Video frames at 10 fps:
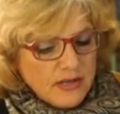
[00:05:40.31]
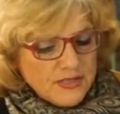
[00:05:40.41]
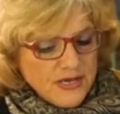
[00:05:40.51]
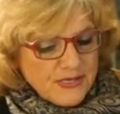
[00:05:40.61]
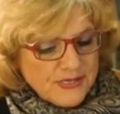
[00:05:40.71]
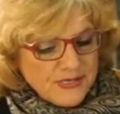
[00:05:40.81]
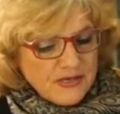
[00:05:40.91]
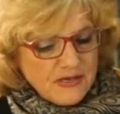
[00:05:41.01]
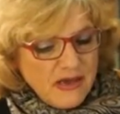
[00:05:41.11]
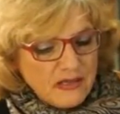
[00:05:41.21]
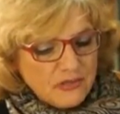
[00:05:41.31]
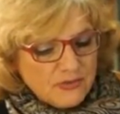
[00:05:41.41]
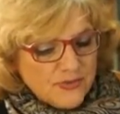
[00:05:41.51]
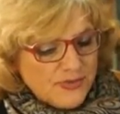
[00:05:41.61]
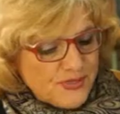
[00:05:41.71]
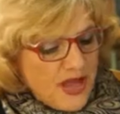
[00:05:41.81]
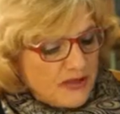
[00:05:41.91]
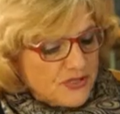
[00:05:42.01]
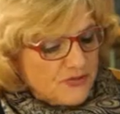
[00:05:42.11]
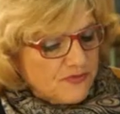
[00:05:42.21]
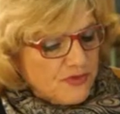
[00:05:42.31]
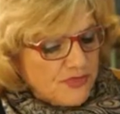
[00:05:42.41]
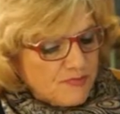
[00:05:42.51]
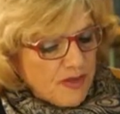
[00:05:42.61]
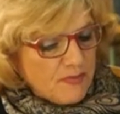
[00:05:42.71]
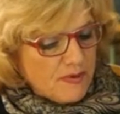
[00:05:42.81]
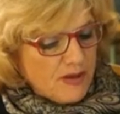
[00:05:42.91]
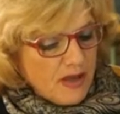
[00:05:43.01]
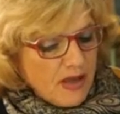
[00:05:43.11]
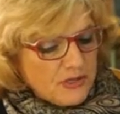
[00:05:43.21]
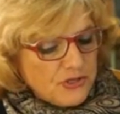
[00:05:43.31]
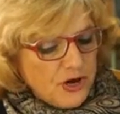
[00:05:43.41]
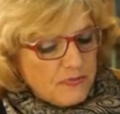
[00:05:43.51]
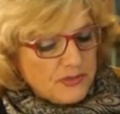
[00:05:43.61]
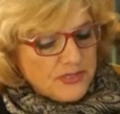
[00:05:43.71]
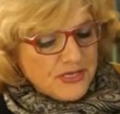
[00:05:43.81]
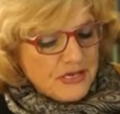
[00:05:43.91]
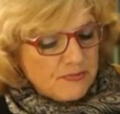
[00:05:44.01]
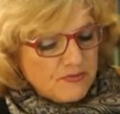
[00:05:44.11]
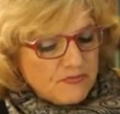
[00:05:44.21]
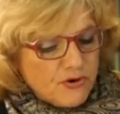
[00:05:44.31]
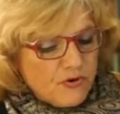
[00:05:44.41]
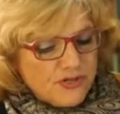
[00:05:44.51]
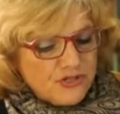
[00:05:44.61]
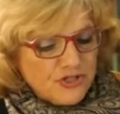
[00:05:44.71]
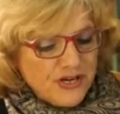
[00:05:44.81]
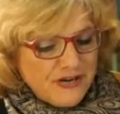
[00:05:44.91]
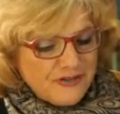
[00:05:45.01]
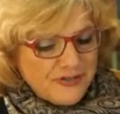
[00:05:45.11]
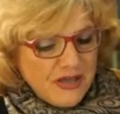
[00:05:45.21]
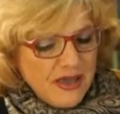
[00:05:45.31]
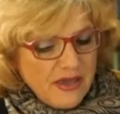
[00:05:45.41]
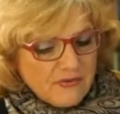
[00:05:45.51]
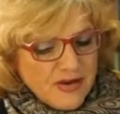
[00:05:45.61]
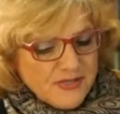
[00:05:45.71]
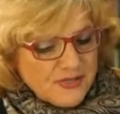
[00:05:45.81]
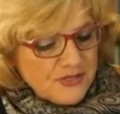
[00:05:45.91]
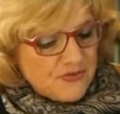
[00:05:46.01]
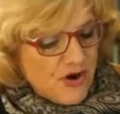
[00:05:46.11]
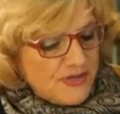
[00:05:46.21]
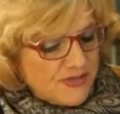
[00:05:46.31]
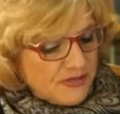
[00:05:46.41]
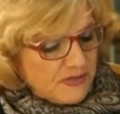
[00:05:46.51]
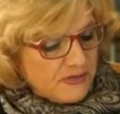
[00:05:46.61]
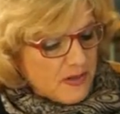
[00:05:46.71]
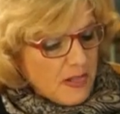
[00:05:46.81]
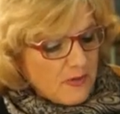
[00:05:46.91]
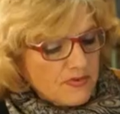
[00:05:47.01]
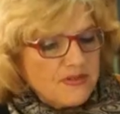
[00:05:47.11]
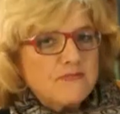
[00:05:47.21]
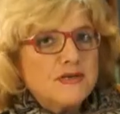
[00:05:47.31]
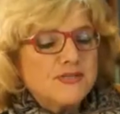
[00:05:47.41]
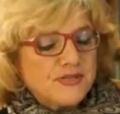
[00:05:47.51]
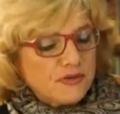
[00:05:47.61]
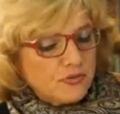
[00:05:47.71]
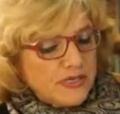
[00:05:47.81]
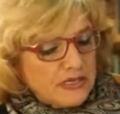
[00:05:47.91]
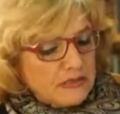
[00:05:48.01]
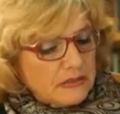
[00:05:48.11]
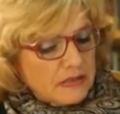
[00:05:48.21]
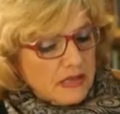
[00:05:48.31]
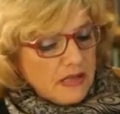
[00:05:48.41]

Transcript: dusty, yellowed stacks of newspaper, a jumbled heap of broken chairs, a rusty tricycle with a missing wheel.